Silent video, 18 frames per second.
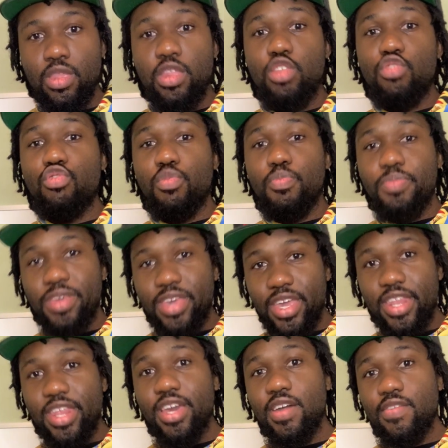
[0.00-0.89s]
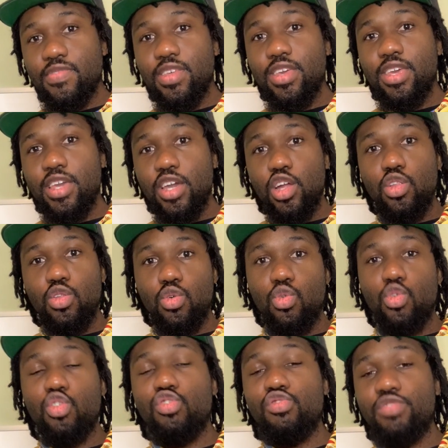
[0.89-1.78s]
The repeating of the
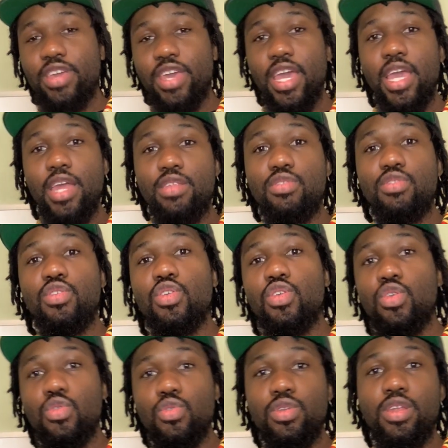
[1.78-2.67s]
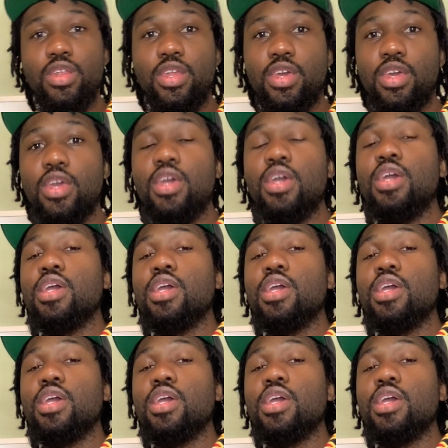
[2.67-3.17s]
yellow creates unity.